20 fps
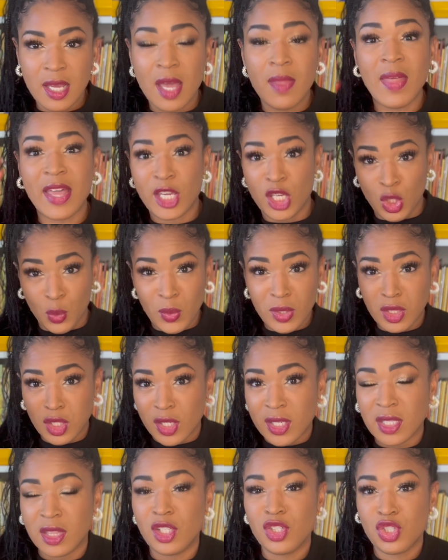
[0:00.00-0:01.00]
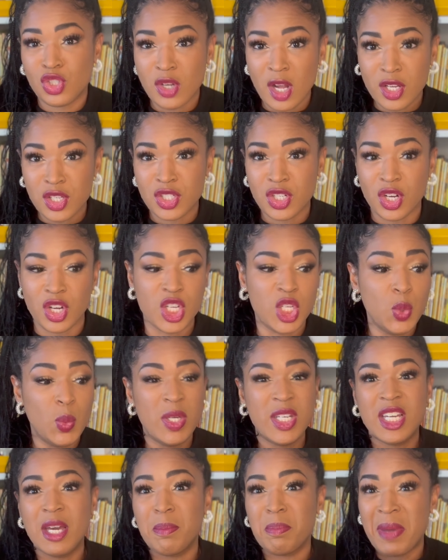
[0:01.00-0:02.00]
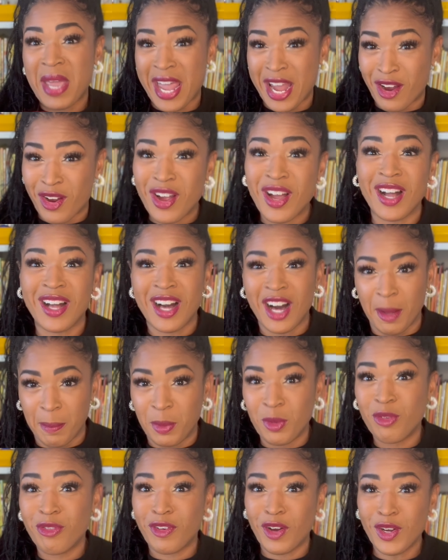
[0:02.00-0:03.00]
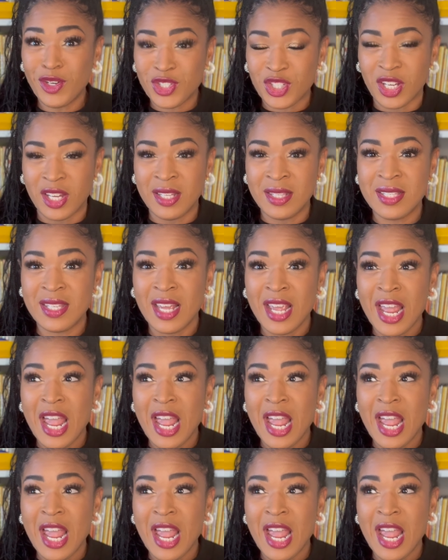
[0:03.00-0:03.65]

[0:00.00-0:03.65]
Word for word: And like you would look at the structure, you would compare a couple versions,